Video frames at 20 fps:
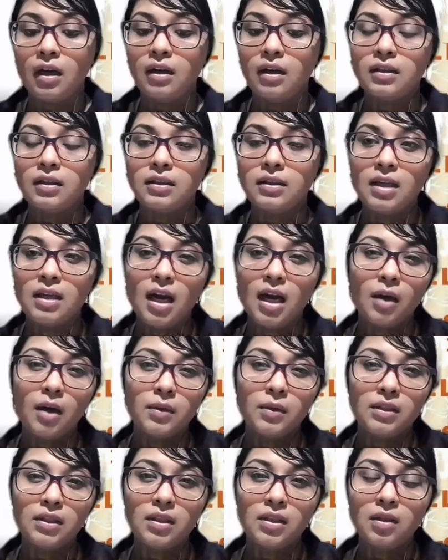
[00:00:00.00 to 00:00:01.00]
so how
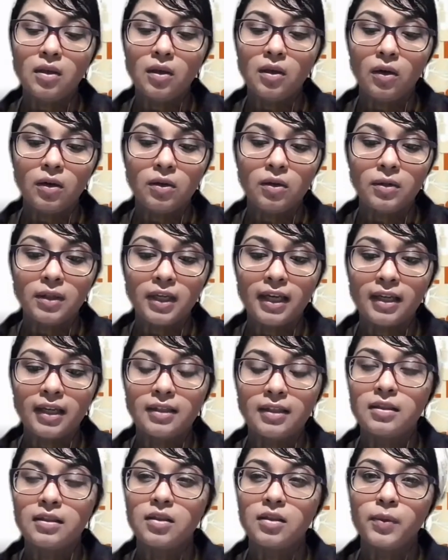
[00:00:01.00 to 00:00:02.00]
does the law look at a
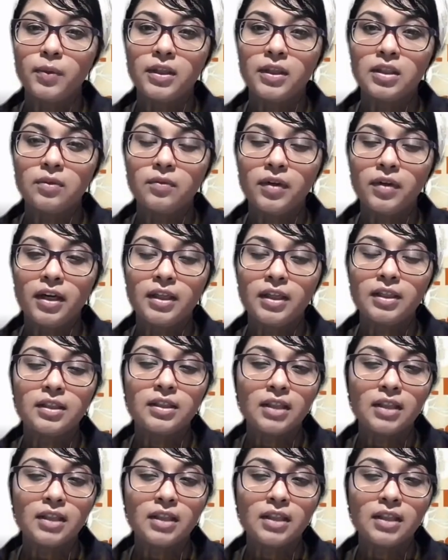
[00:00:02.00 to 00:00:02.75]
situation where a